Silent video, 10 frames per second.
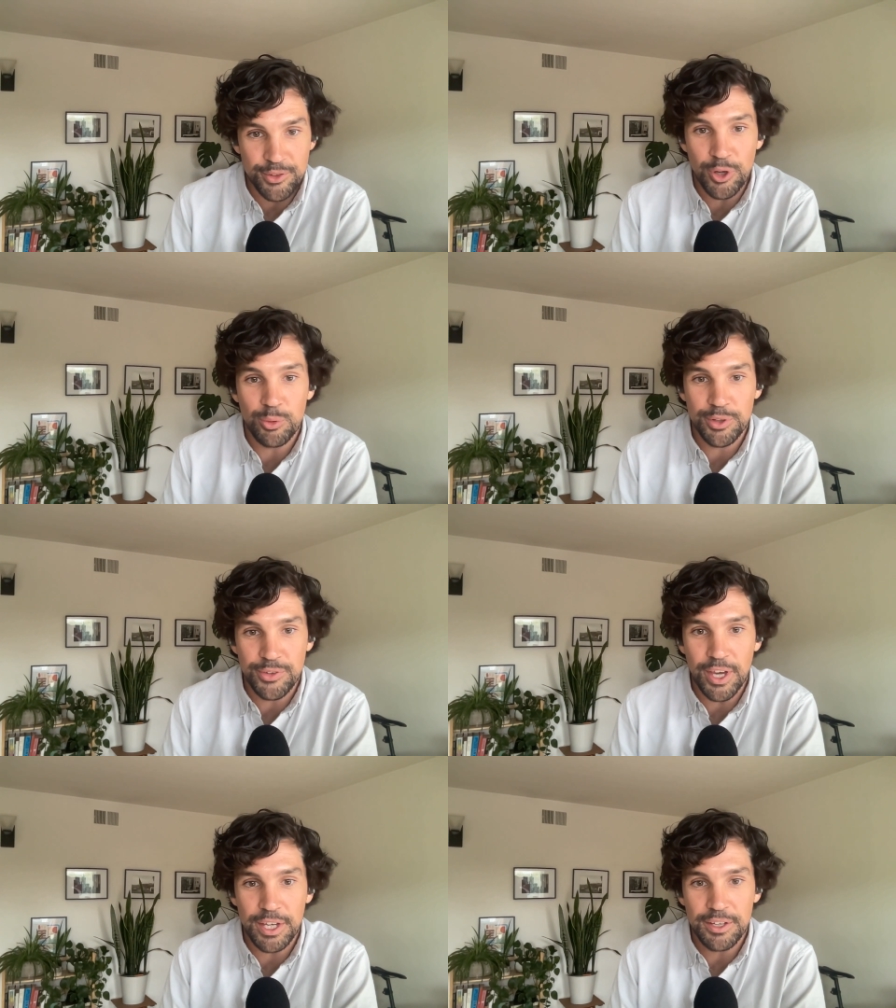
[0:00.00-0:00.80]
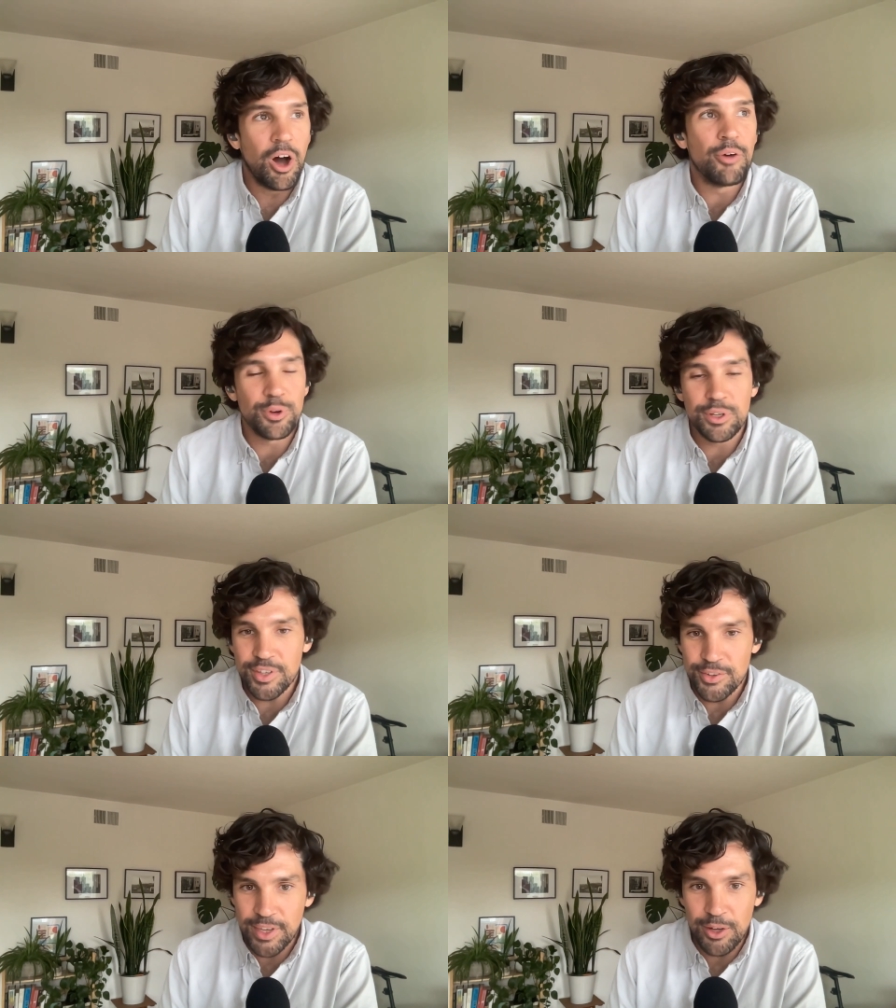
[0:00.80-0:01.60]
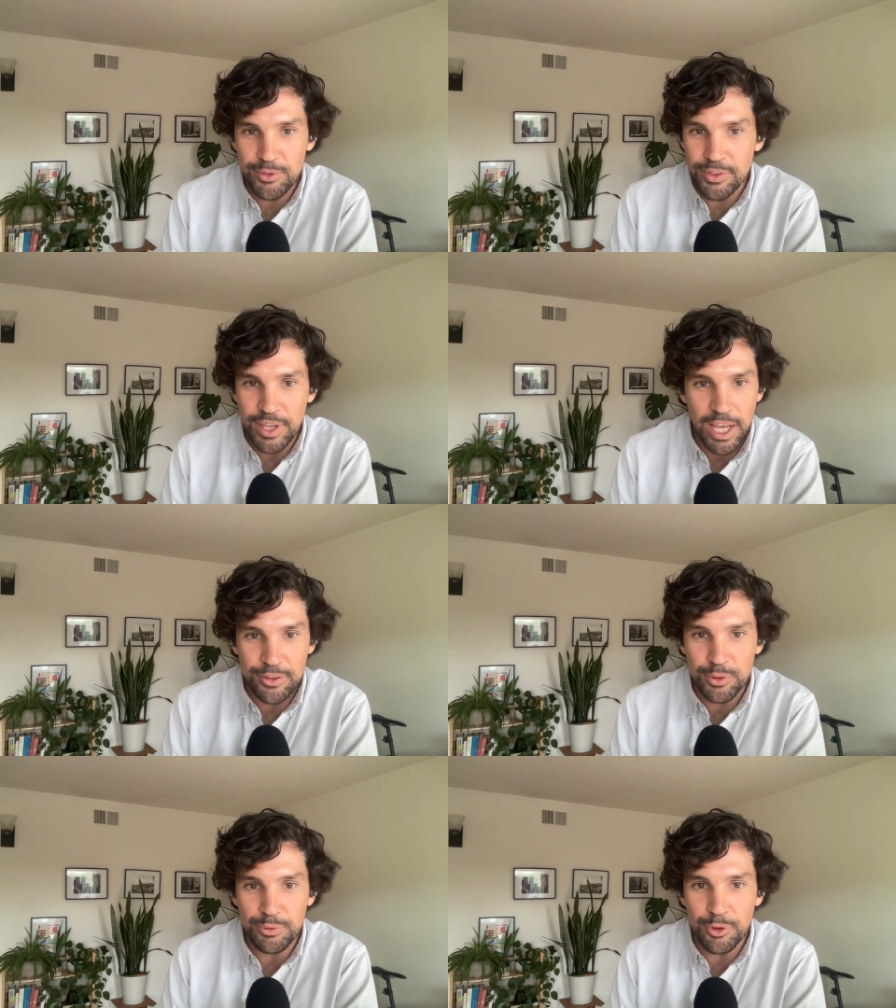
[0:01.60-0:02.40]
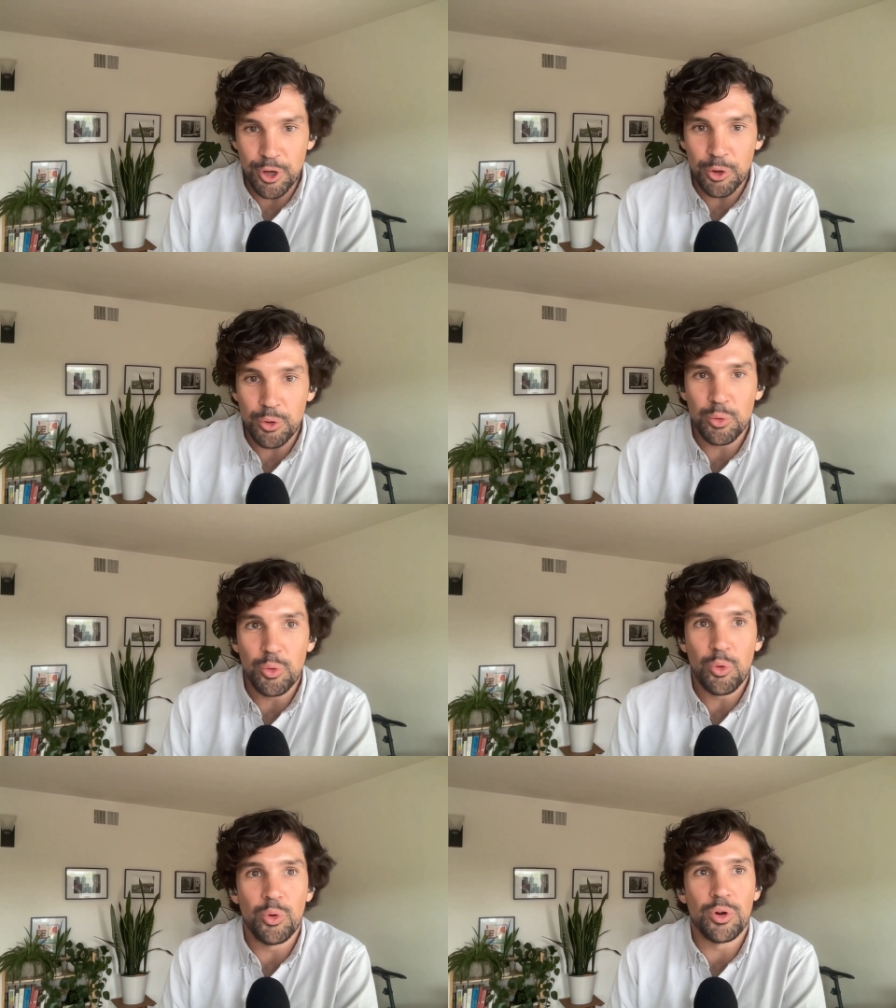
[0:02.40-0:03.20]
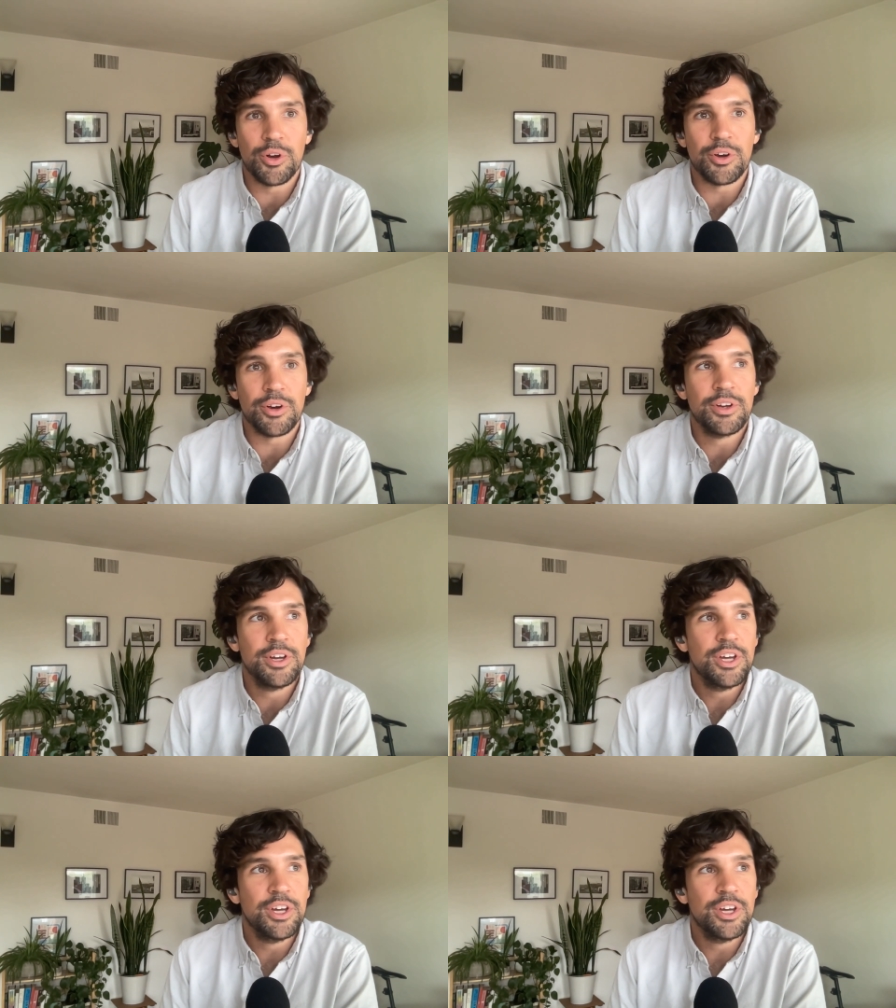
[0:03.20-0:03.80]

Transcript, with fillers: You know, it's like offering discounts in the cancel flow or